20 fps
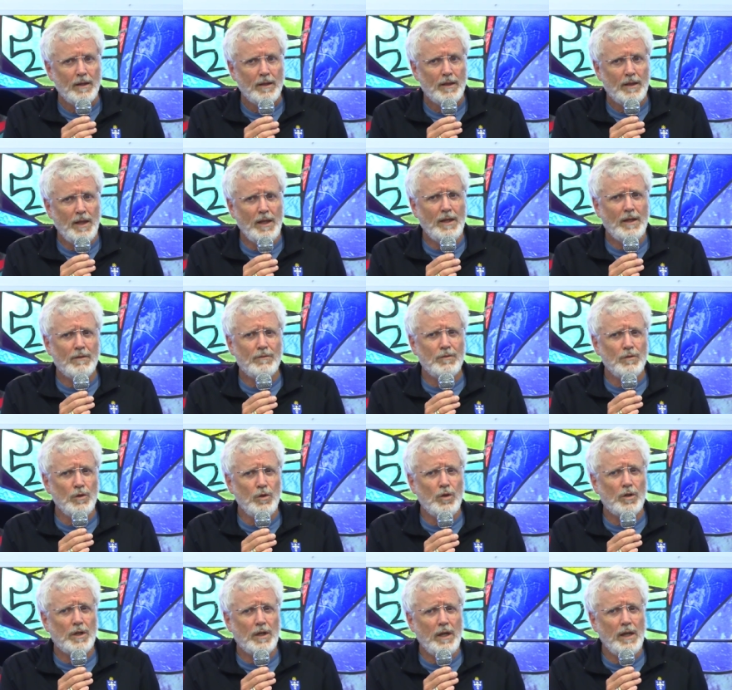Think of
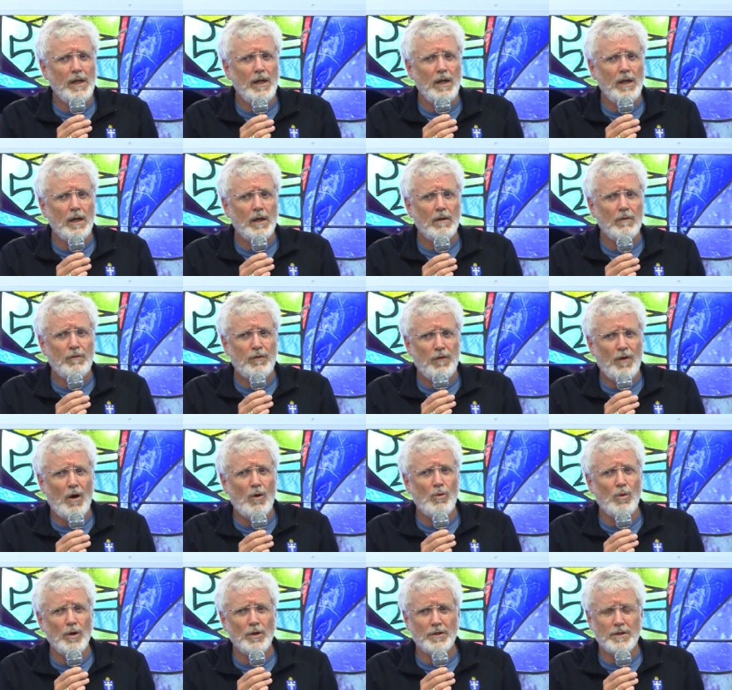looking
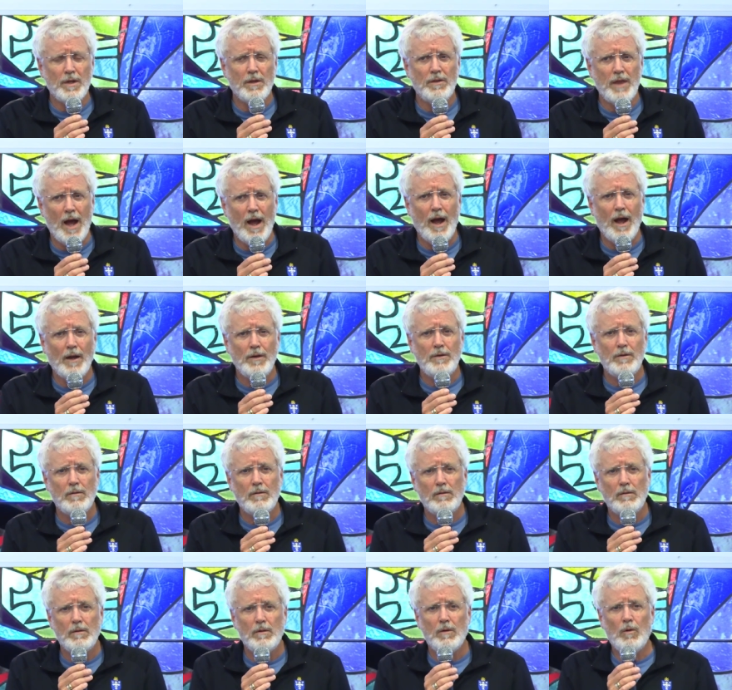forward to that.
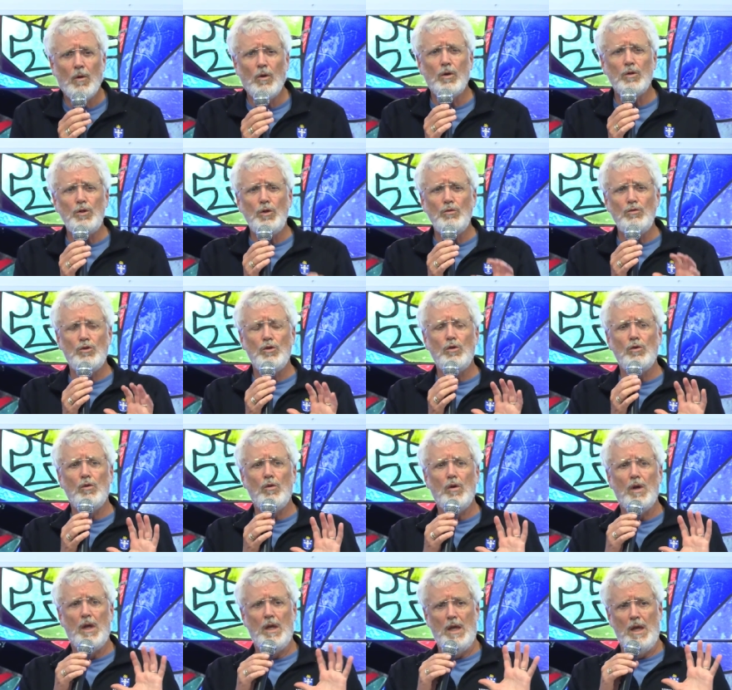All you
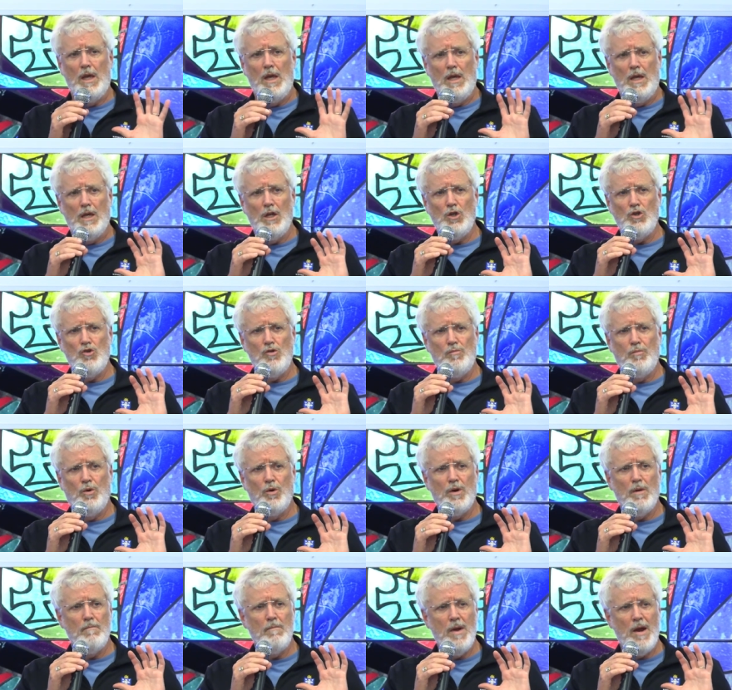do is you
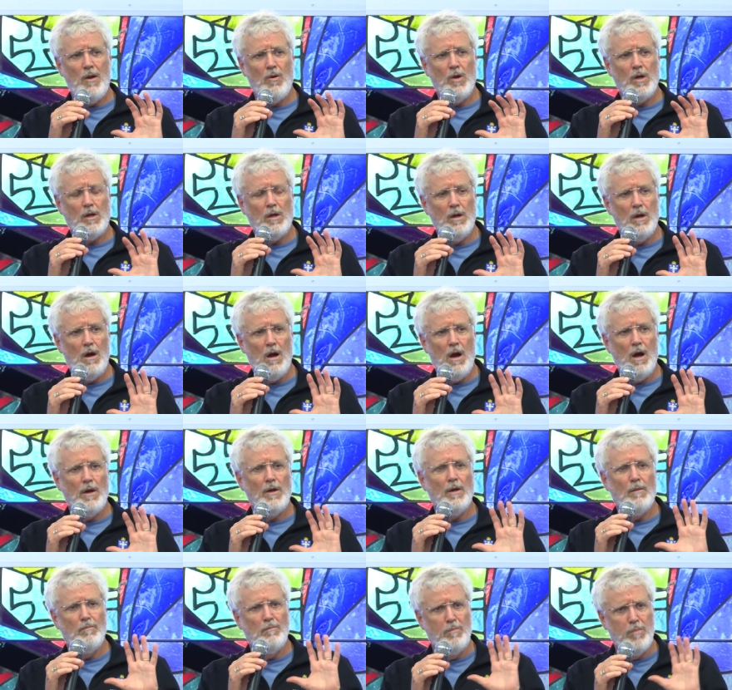put America
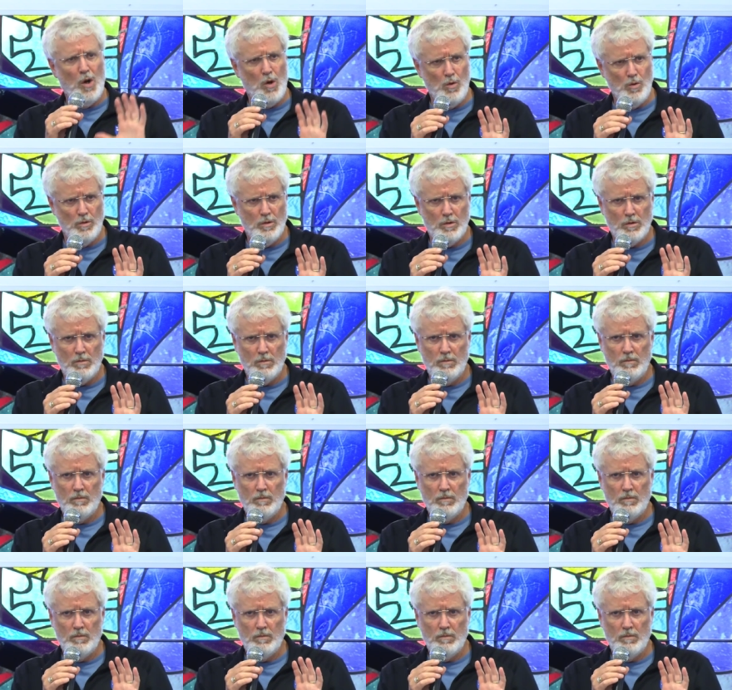on a boat